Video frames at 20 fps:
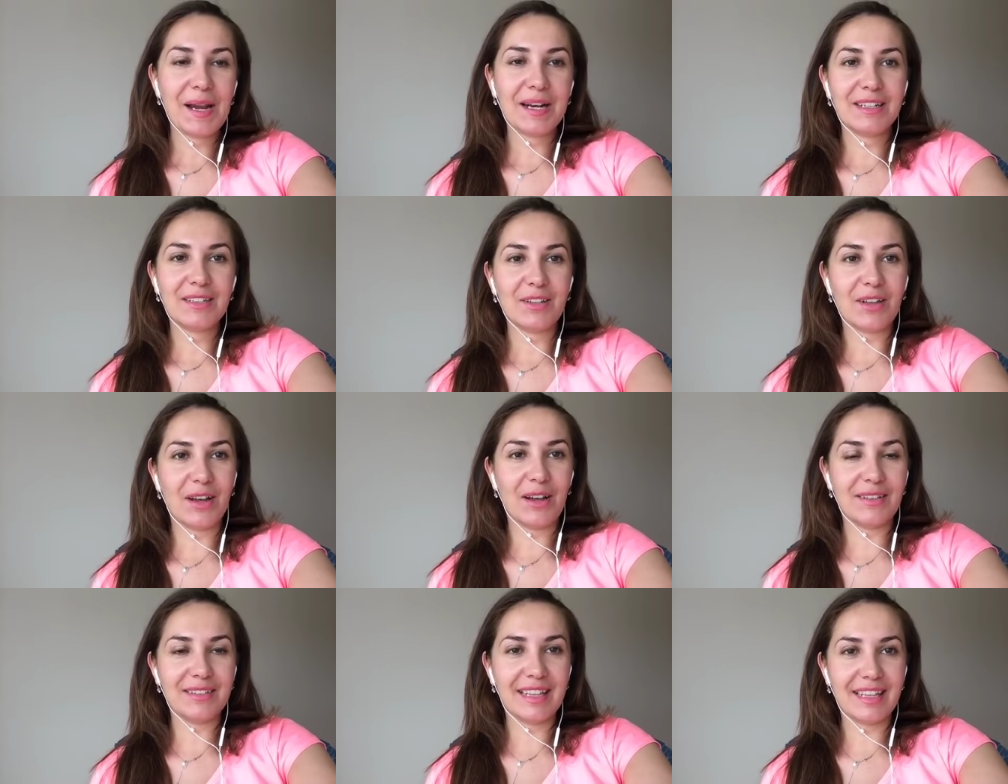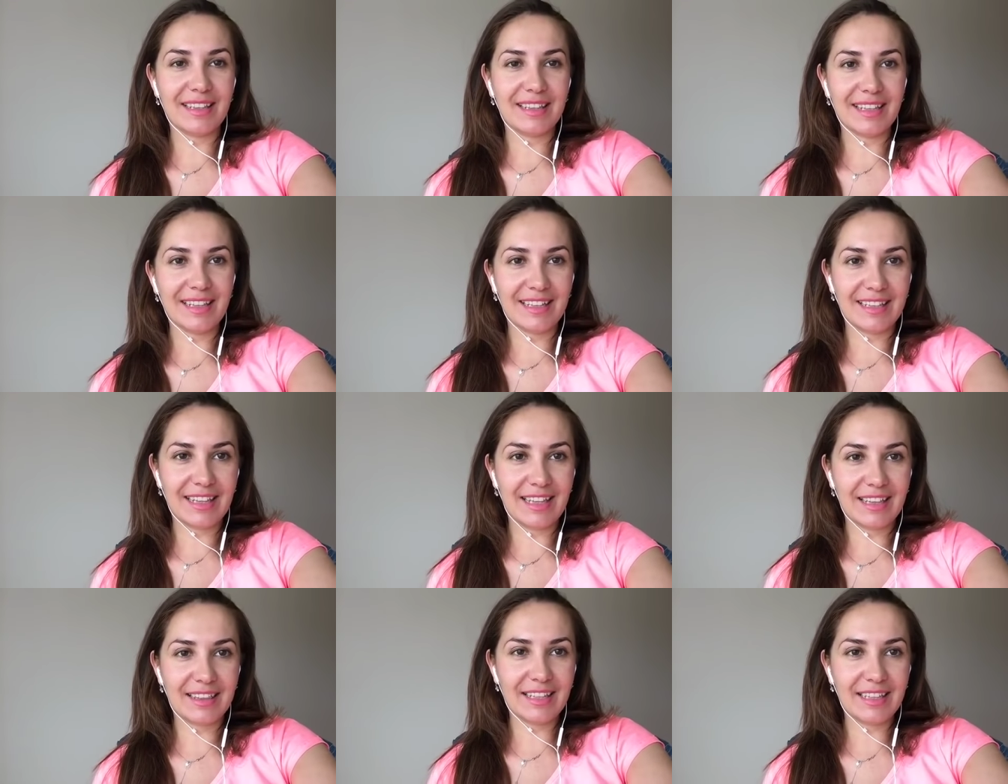No,
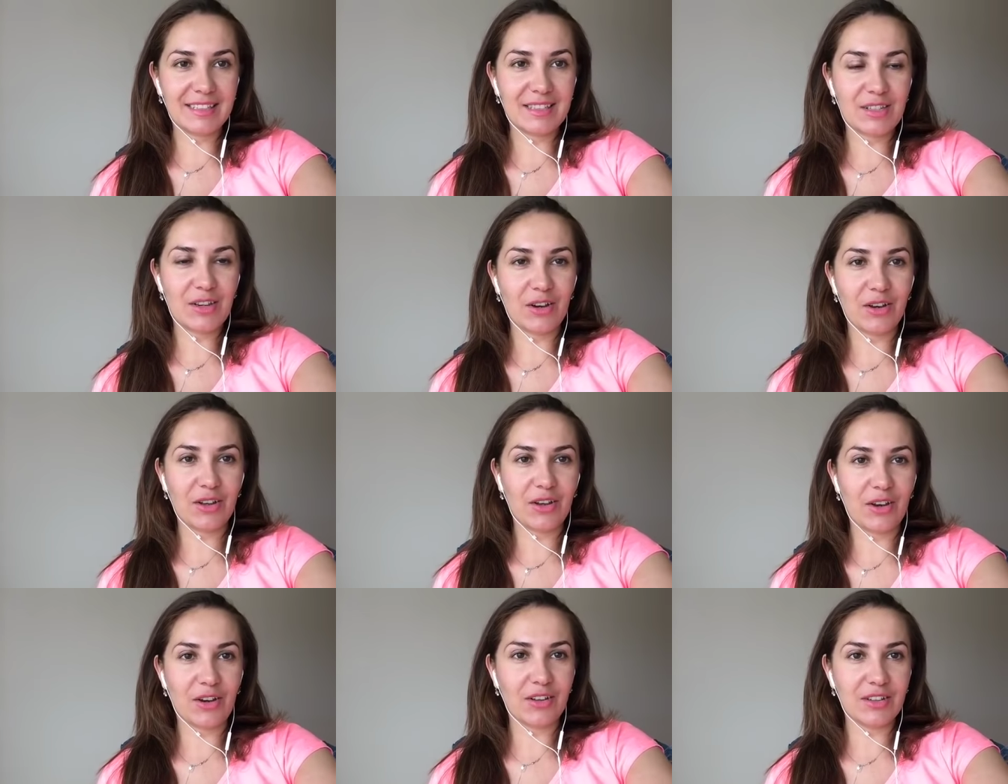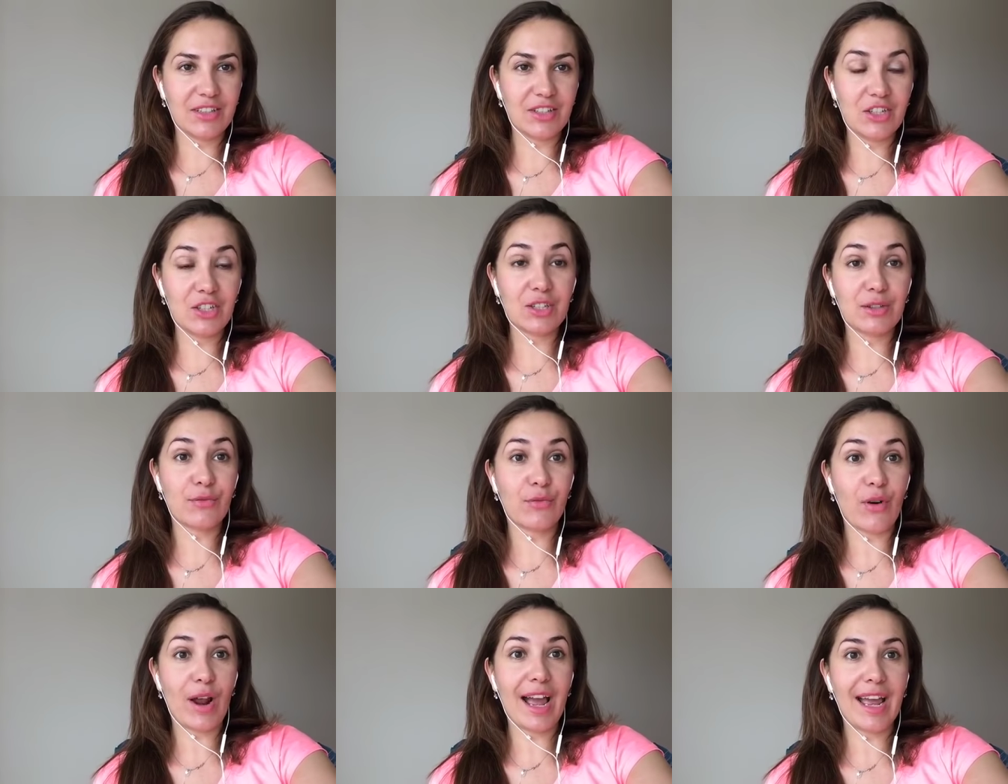nothing's going on. It's
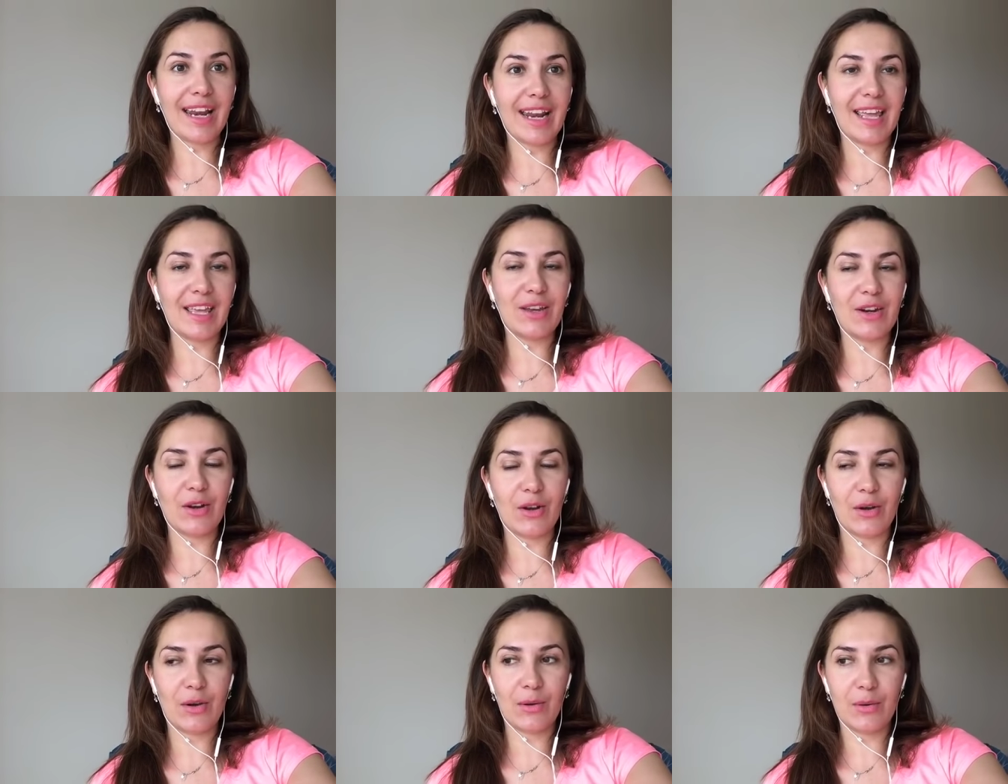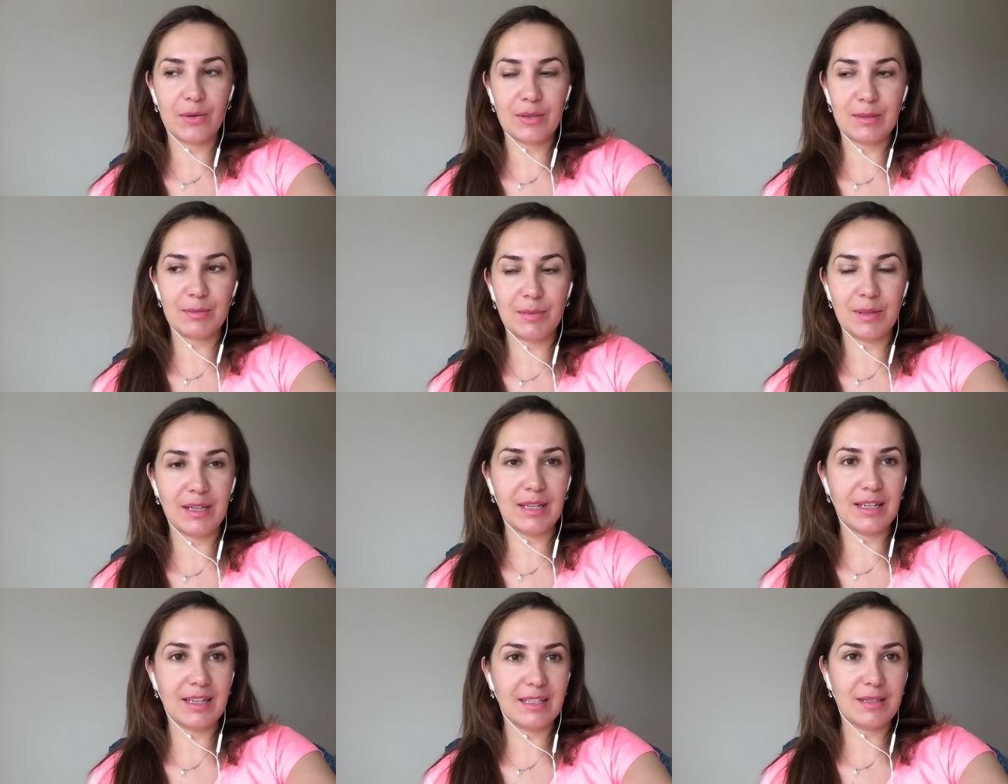just Friday, you know. It's
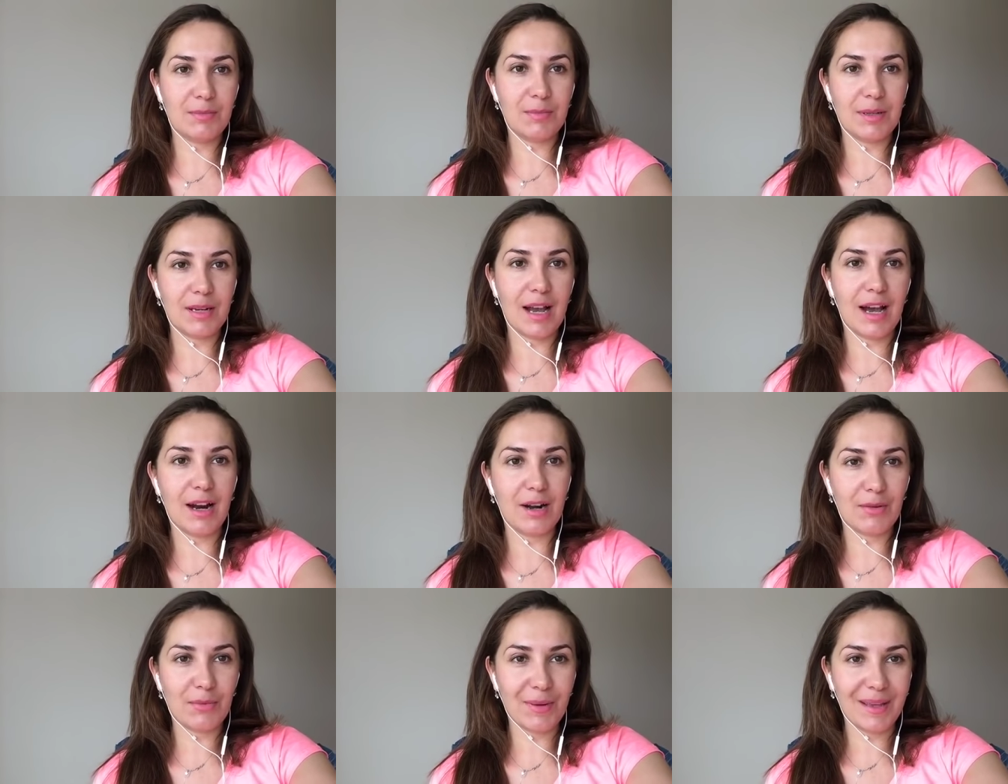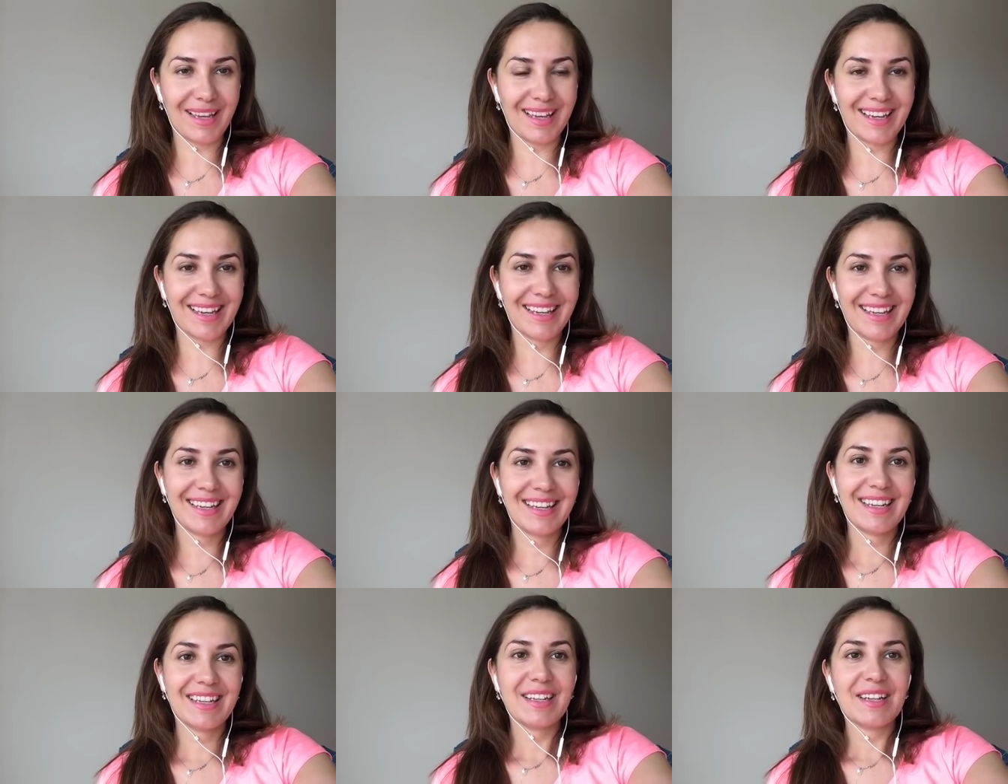been a hard week.
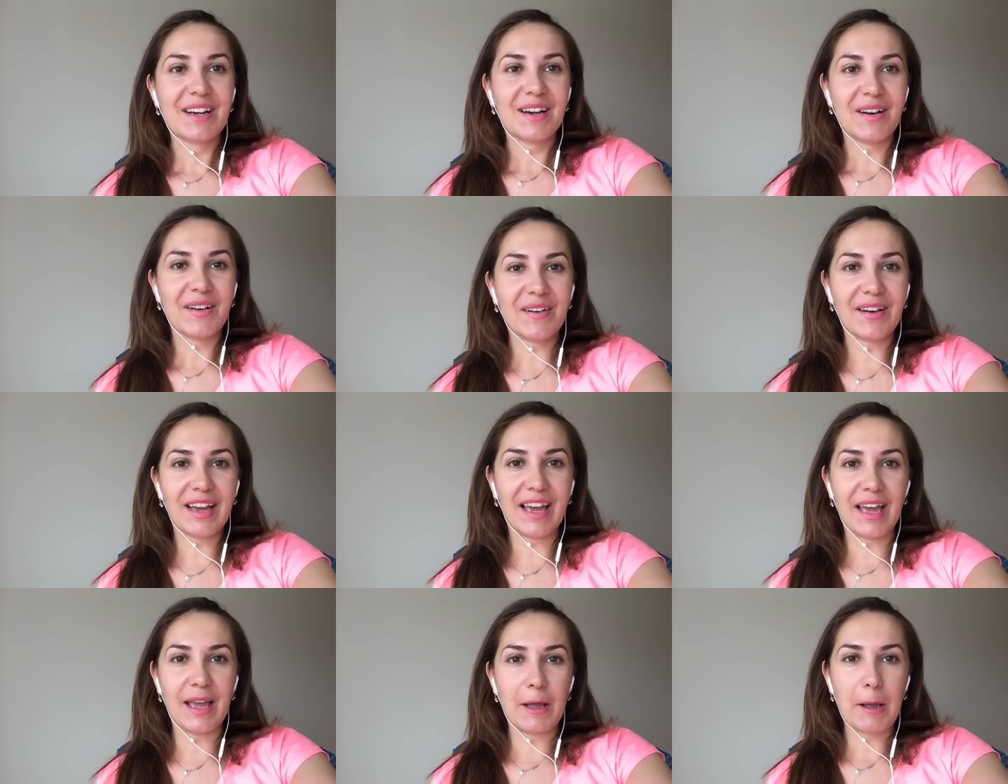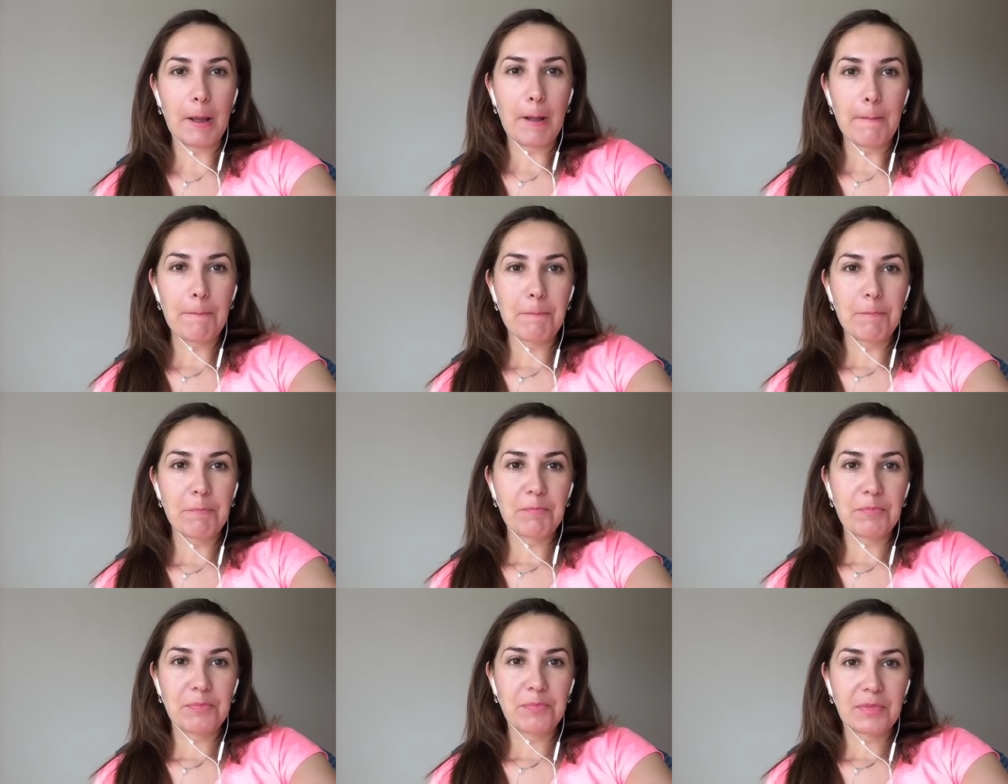Okay.
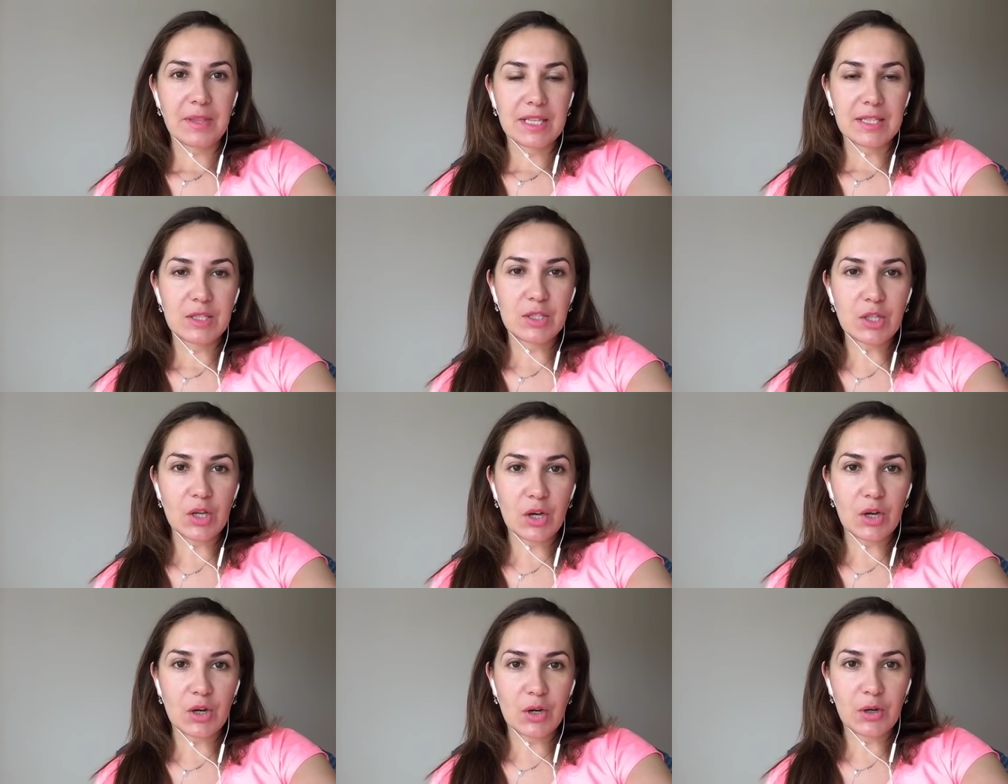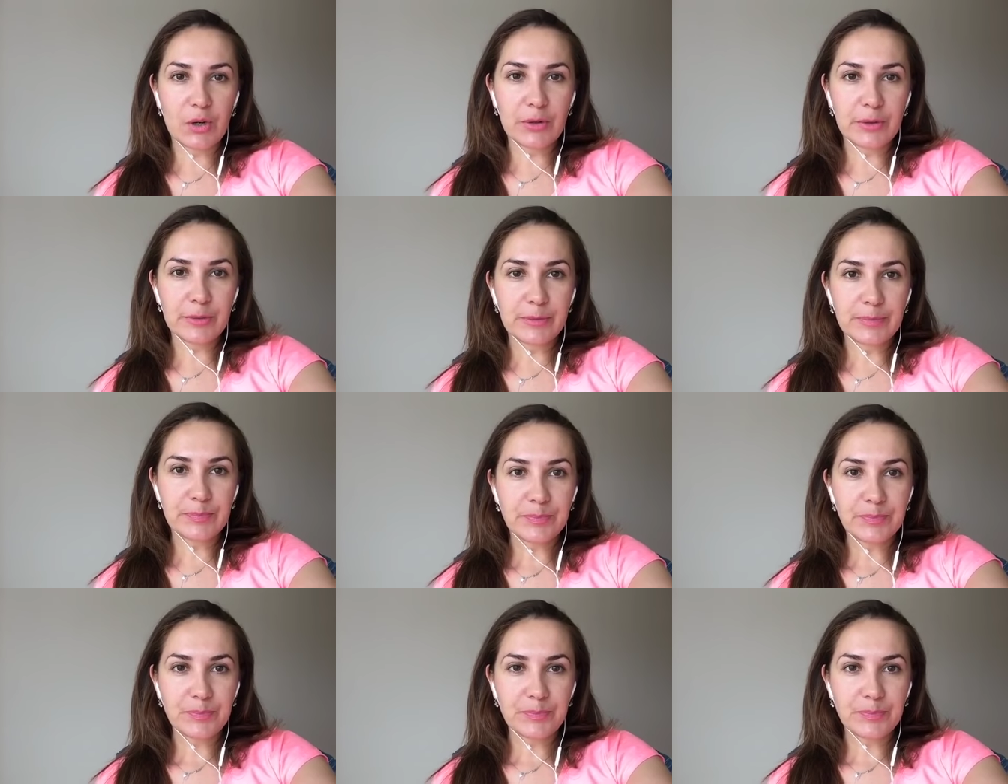So